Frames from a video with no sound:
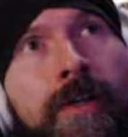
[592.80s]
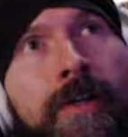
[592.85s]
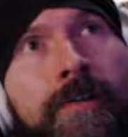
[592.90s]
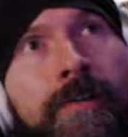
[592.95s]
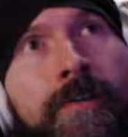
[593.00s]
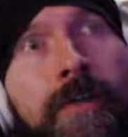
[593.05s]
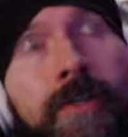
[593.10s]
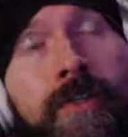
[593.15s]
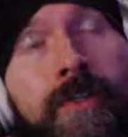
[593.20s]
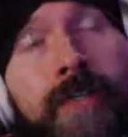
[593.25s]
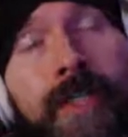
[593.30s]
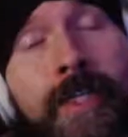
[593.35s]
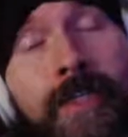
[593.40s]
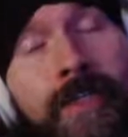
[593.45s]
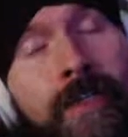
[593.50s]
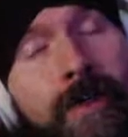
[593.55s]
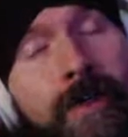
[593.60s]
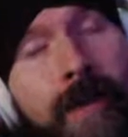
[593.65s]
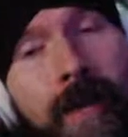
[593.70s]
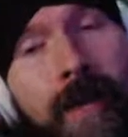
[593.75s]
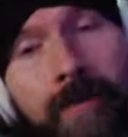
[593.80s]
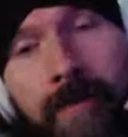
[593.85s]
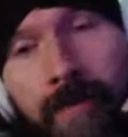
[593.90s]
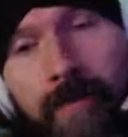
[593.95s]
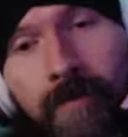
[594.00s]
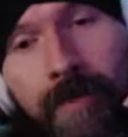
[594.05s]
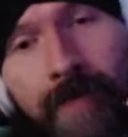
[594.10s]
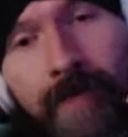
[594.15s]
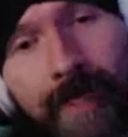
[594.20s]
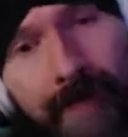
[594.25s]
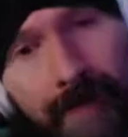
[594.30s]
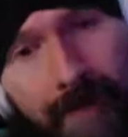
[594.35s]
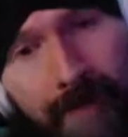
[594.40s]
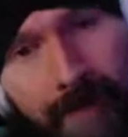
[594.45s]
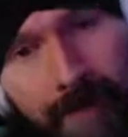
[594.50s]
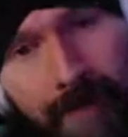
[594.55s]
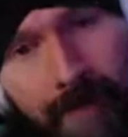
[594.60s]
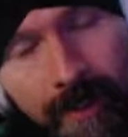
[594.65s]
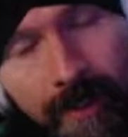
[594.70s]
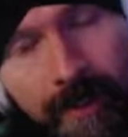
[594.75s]
there's things that are happening we can't
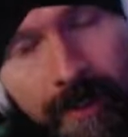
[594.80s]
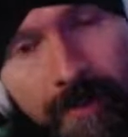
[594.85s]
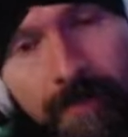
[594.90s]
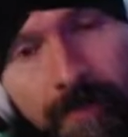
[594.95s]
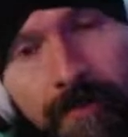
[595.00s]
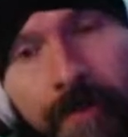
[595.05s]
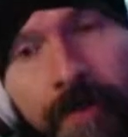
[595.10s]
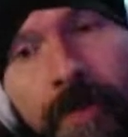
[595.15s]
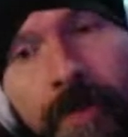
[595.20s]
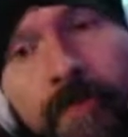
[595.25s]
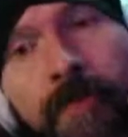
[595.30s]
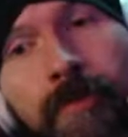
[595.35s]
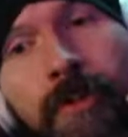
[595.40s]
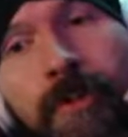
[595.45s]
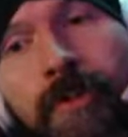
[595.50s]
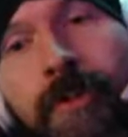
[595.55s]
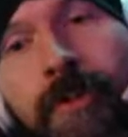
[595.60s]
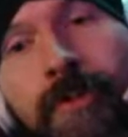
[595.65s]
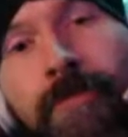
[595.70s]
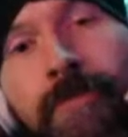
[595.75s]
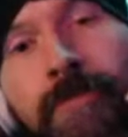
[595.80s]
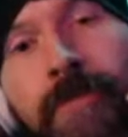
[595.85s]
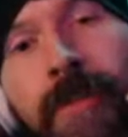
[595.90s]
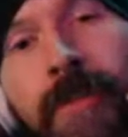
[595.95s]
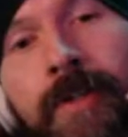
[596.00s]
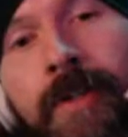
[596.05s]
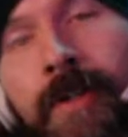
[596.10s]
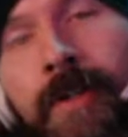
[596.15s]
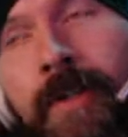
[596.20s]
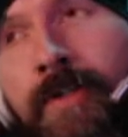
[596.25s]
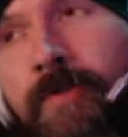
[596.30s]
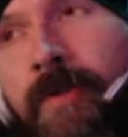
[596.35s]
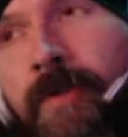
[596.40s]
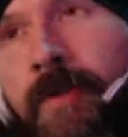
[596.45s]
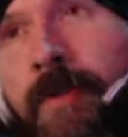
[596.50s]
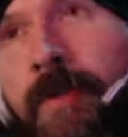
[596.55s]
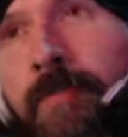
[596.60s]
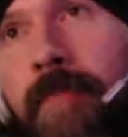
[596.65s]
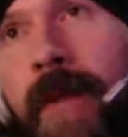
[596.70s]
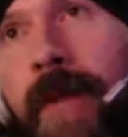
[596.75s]
see, but you can feel it if
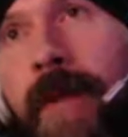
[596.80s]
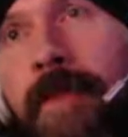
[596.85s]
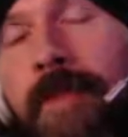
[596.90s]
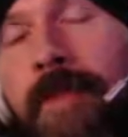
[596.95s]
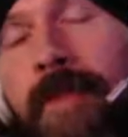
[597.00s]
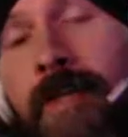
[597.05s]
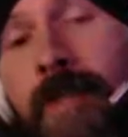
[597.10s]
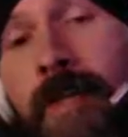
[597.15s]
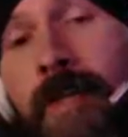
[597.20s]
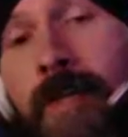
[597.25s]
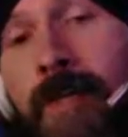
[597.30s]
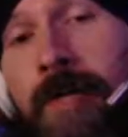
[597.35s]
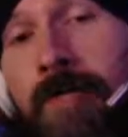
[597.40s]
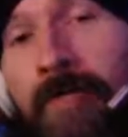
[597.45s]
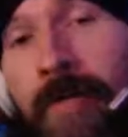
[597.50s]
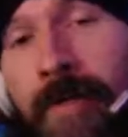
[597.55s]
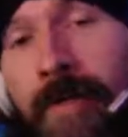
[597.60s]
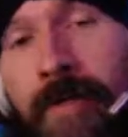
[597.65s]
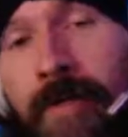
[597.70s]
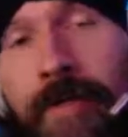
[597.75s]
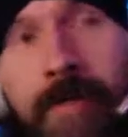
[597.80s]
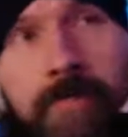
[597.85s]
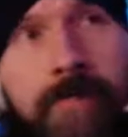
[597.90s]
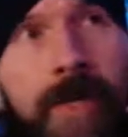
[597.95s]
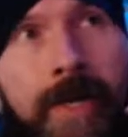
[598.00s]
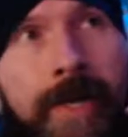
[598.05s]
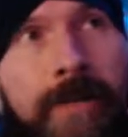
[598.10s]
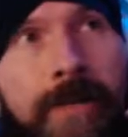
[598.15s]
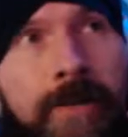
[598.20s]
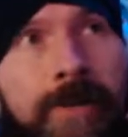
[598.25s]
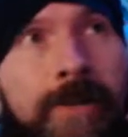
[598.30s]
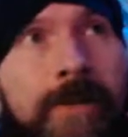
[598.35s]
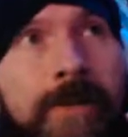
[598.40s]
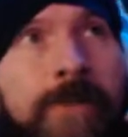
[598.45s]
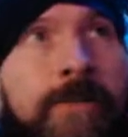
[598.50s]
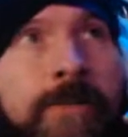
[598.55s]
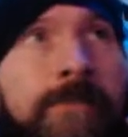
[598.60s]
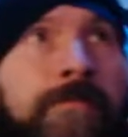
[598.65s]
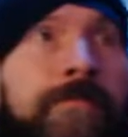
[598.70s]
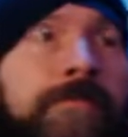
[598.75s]
you're empathic. I'm very empathic,
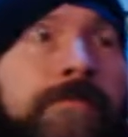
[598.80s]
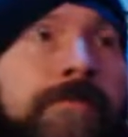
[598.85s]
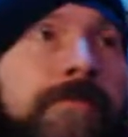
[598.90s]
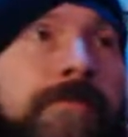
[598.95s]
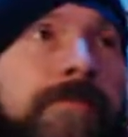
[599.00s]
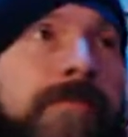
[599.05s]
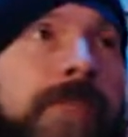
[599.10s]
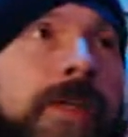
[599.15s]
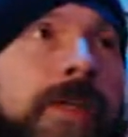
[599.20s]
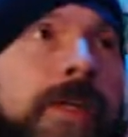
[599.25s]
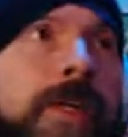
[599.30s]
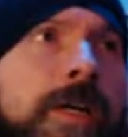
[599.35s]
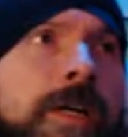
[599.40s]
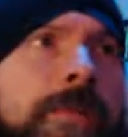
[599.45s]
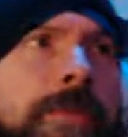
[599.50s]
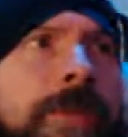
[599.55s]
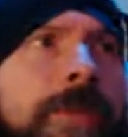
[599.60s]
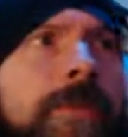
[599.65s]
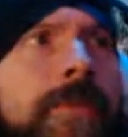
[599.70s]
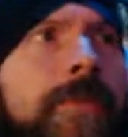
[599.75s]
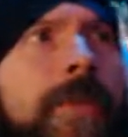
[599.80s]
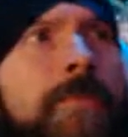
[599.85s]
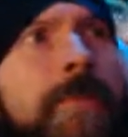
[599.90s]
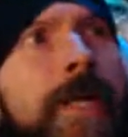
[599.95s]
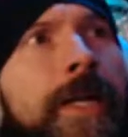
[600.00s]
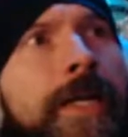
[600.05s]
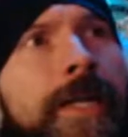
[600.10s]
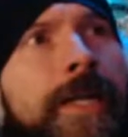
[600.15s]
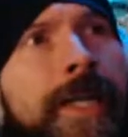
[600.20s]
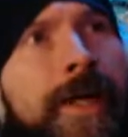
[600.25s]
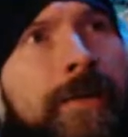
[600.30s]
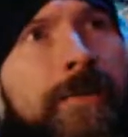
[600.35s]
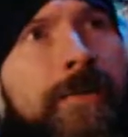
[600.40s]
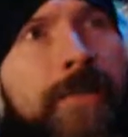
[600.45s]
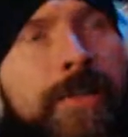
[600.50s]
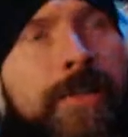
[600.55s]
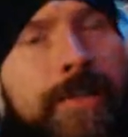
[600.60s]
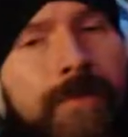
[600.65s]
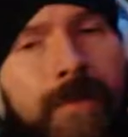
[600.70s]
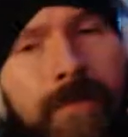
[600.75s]
and I've had my
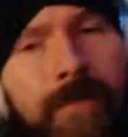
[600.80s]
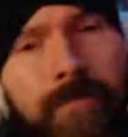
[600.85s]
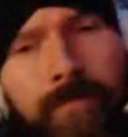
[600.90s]
encounters of it.